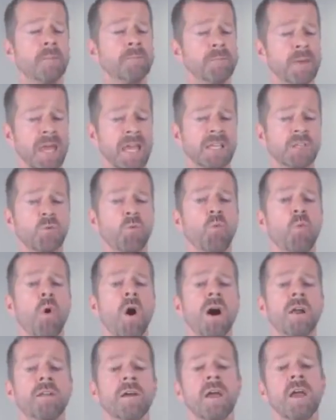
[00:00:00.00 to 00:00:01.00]
is
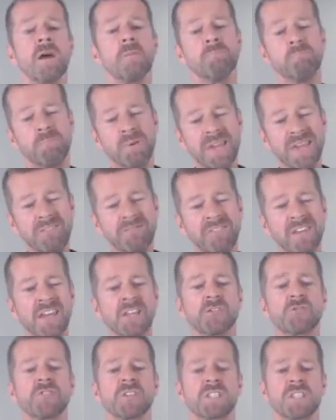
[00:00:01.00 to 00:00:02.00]
1. Beef,
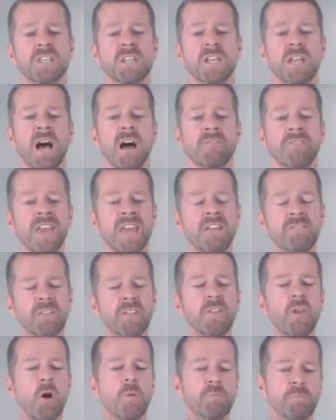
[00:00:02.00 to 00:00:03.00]
interesting enough, even
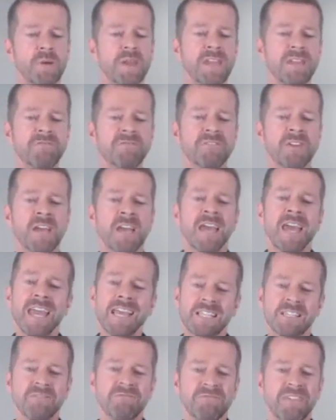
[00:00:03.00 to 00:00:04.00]
though beef
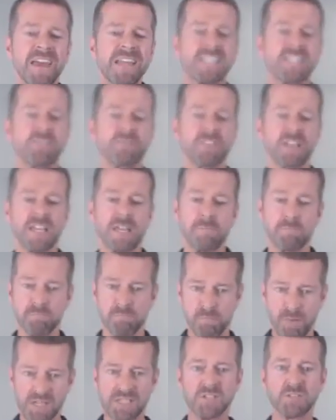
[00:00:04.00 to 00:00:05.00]
is effectively
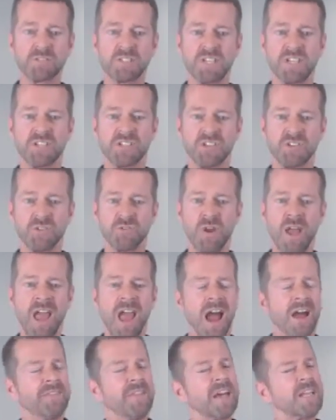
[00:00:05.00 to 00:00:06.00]
muscle tissue,
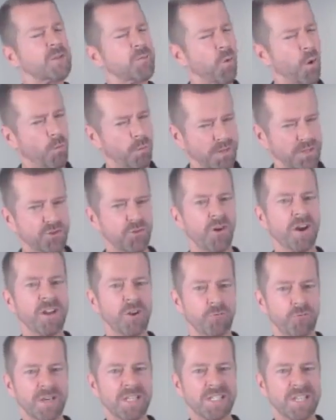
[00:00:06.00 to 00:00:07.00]
and that's what we're trying to
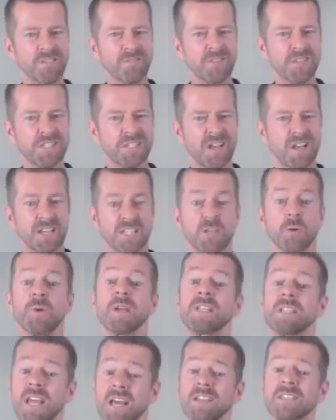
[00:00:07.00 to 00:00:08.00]
resynthesize, so
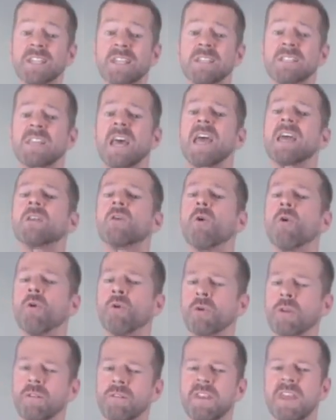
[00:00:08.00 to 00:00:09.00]
it does contain
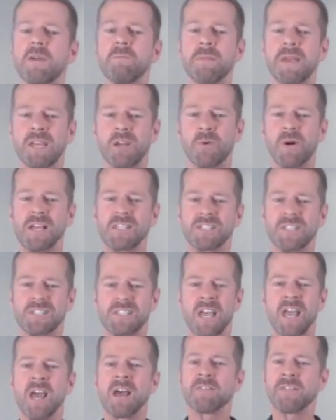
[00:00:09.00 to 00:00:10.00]
all of the amino acids
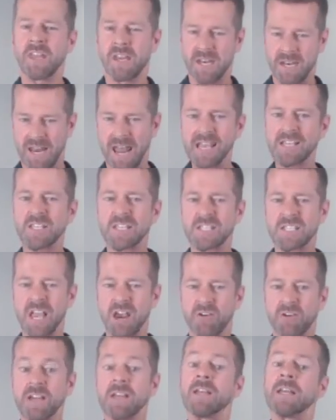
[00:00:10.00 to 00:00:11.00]
that are
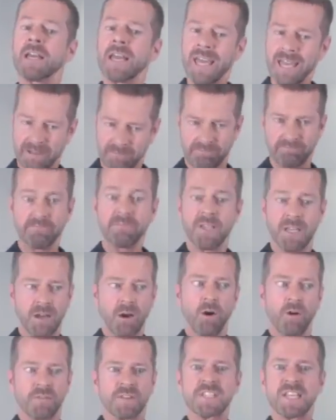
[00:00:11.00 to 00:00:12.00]
necessary in,
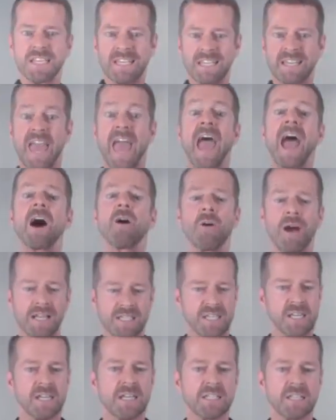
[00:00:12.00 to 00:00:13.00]
obviously in cow as
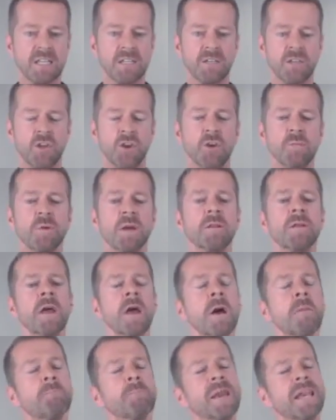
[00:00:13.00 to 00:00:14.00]
it is in human,
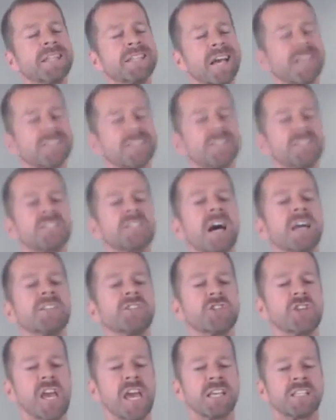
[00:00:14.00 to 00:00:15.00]
but it doesn't
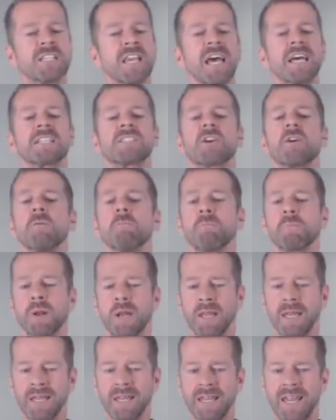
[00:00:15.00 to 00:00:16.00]
digest as
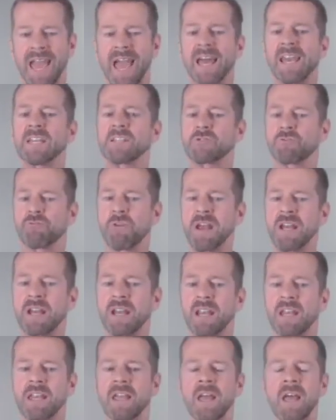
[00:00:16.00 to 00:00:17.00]
completely and as readily.
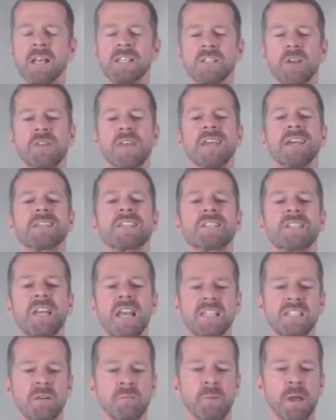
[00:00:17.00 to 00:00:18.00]
So the
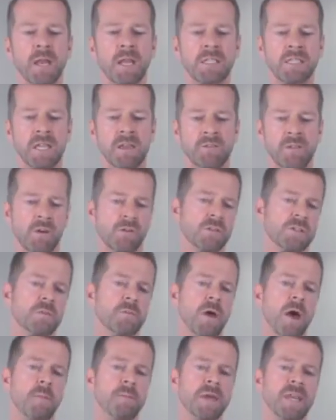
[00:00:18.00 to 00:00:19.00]
accessibility of those
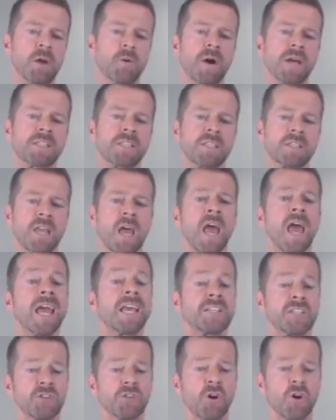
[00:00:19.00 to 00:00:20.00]
amino acids
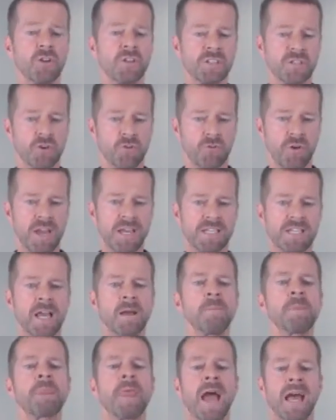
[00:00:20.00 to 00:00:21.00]
is not as great
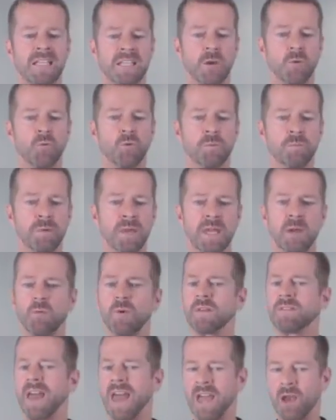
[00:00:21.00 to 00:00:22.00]
as it would be
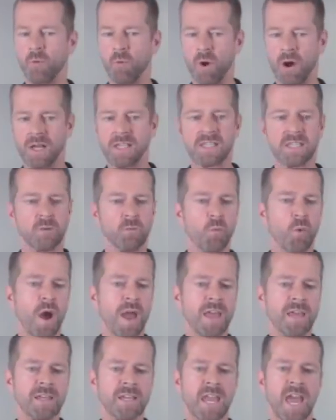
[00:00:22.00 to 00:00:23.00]
with egg whites and
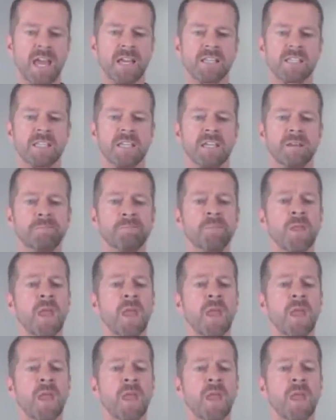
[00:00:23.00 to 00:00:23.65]
whey and casein.